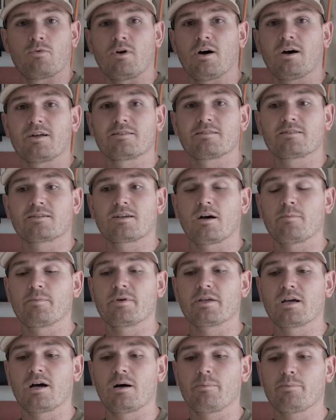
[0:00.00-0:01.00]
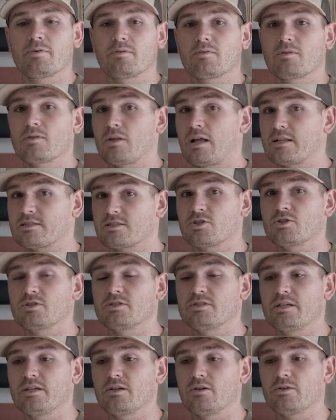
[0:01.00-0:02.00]
the run coming up. Lots of
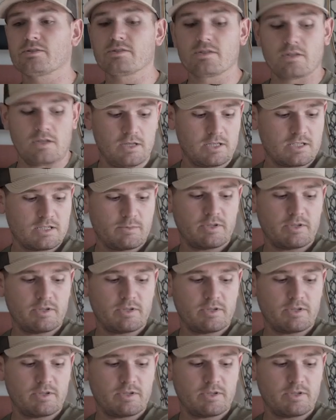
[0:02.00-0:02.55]
good deals.